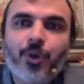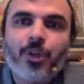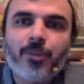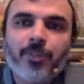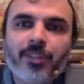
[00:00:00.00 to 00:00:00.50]

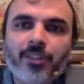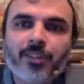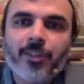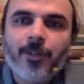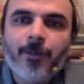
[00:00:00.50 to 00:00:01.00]
document
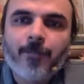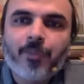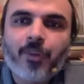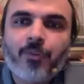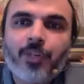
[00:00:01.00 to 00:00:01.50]

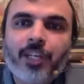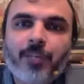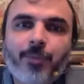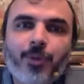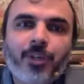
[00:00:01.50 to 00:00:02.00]
of
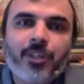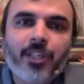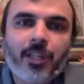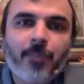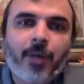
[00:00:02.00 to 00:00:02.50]
great purity
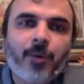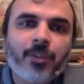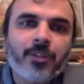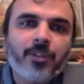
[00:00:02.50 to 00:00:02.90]
and power.